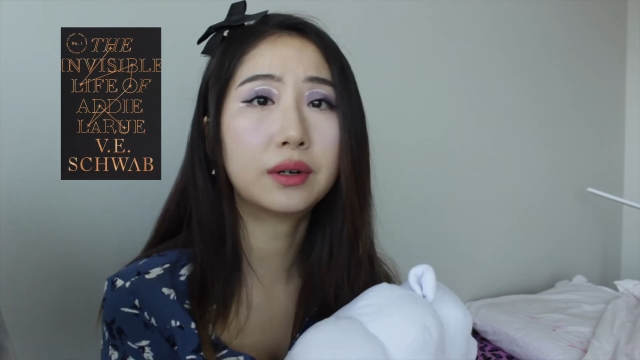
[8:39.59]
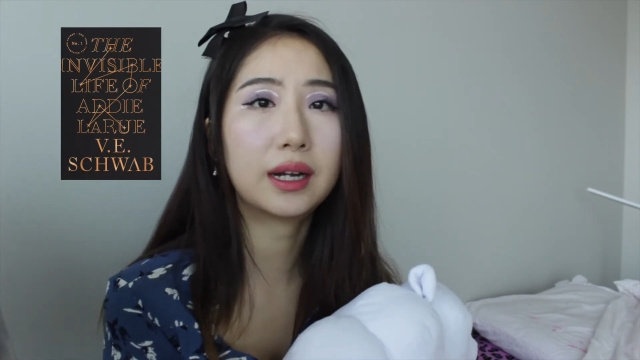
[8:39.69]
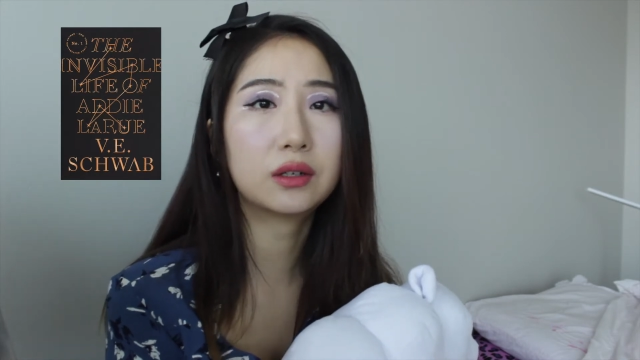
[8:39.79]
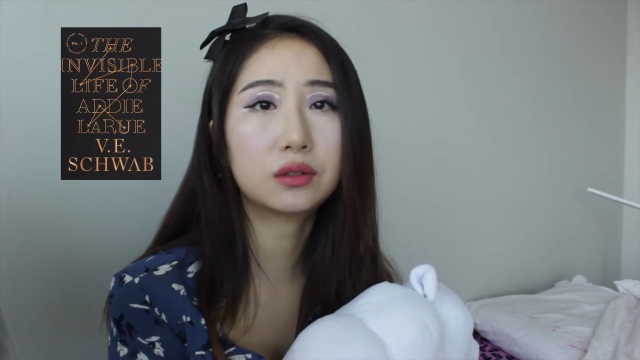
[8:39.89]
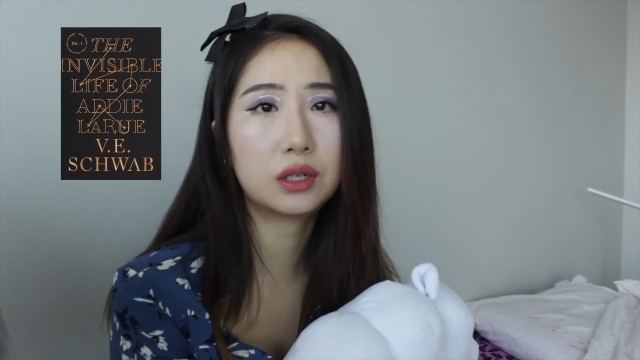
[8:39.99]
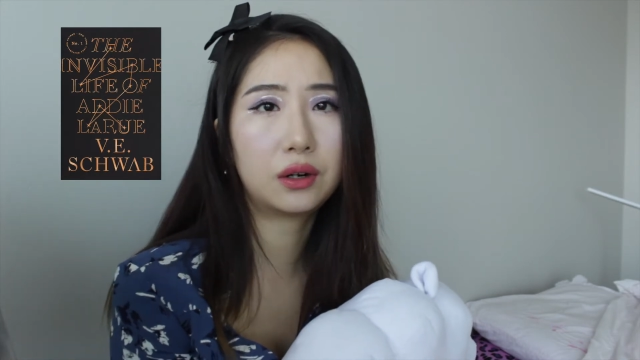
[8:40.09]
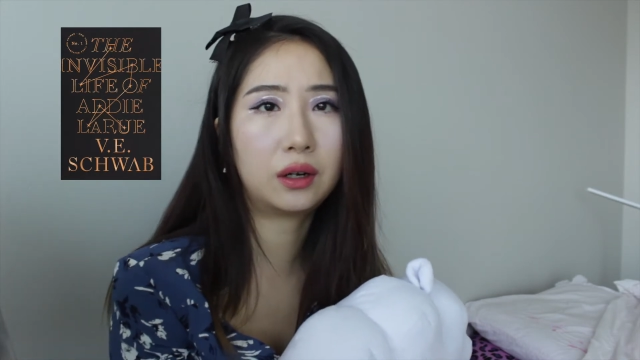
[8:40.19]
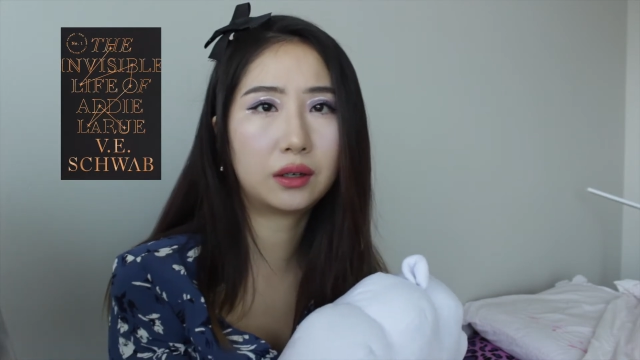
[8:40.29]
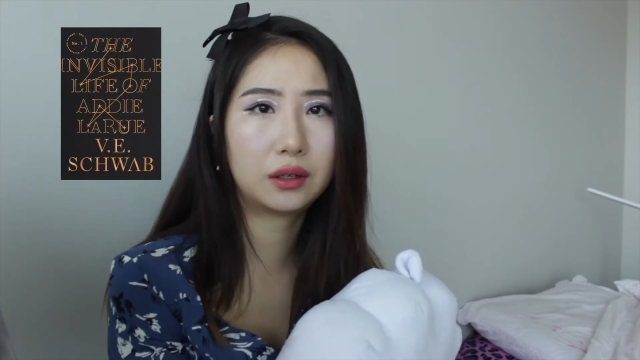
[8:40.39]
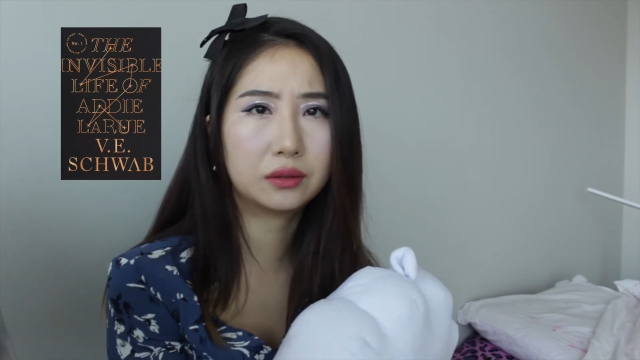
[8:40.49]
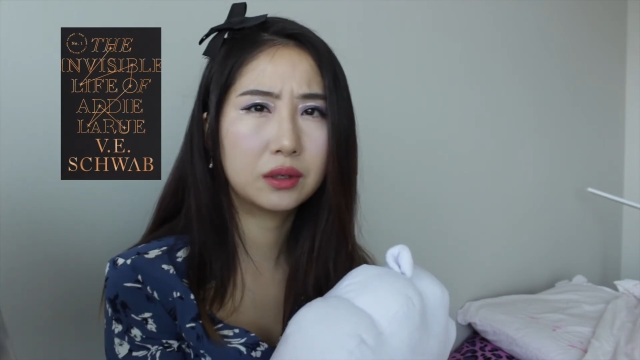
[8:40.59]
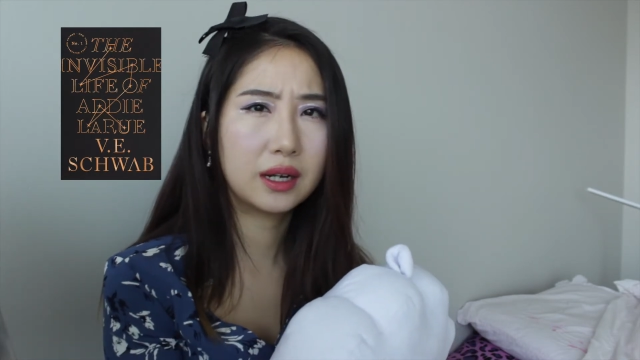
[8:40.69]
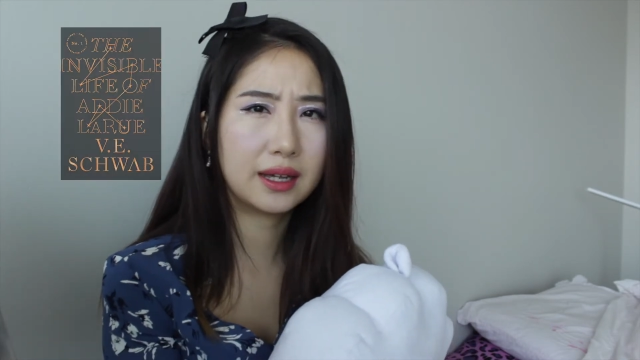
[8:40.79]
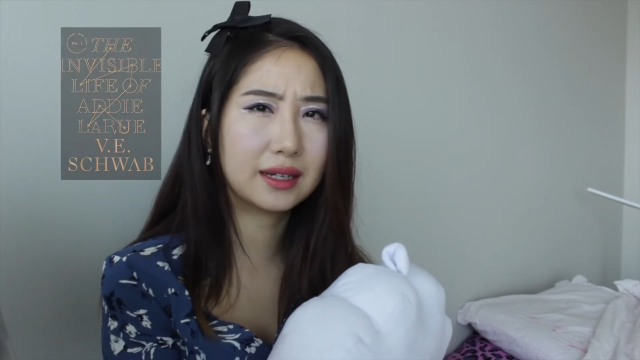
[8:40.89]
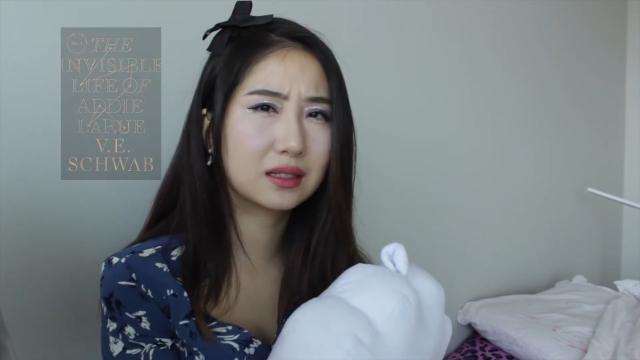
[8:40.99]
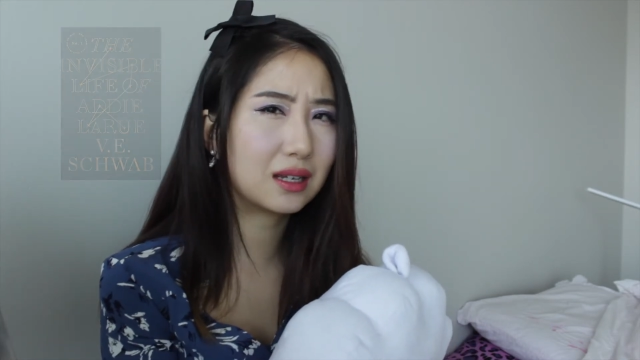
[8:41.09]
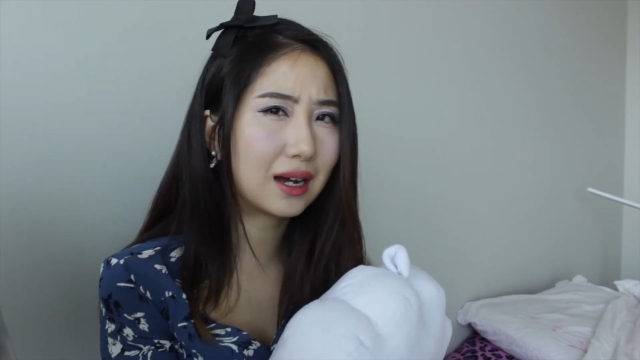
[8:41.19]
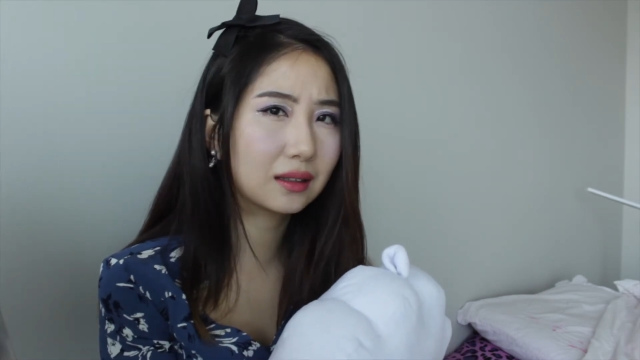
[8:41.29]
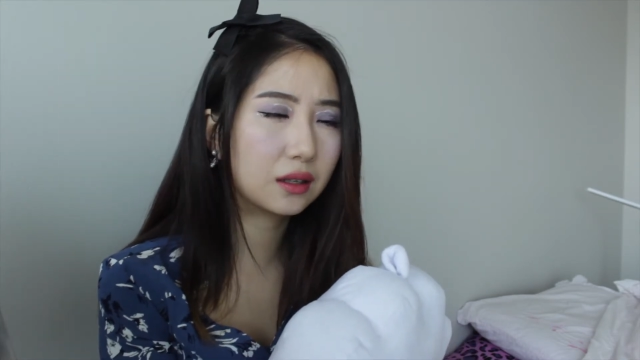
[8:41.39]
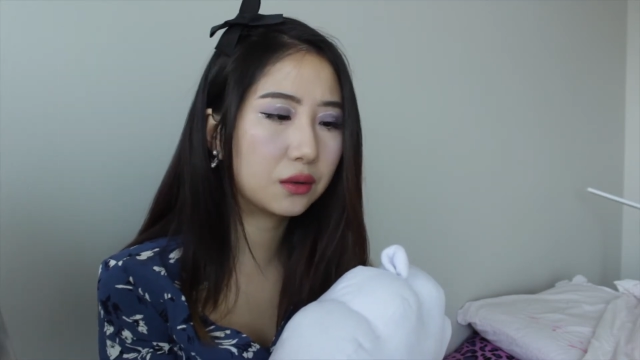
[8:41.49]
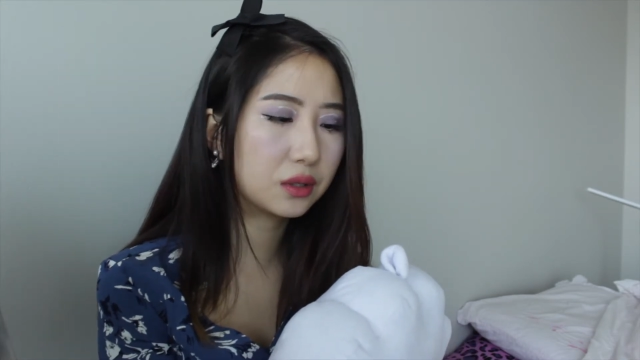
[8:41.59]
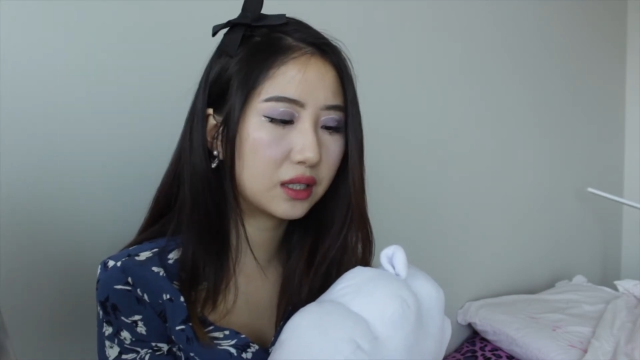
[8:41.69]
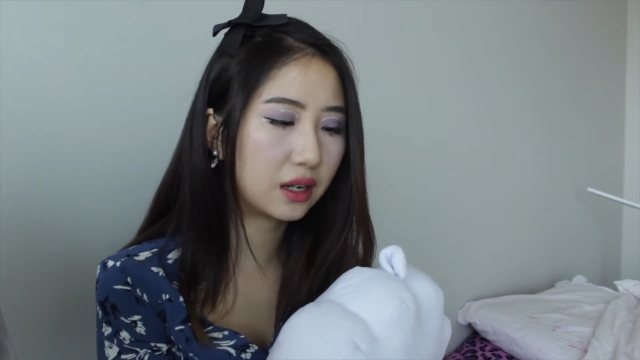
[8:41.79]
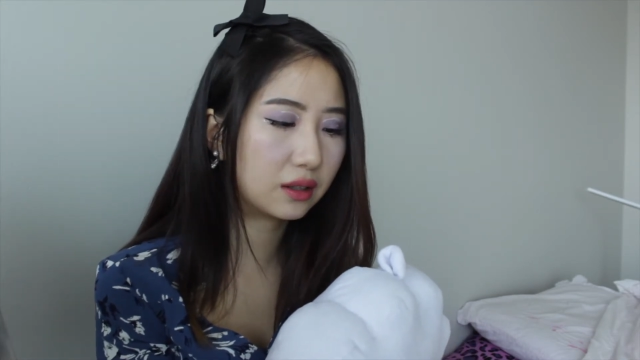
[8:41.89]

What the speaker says: I don't know how exactly you would say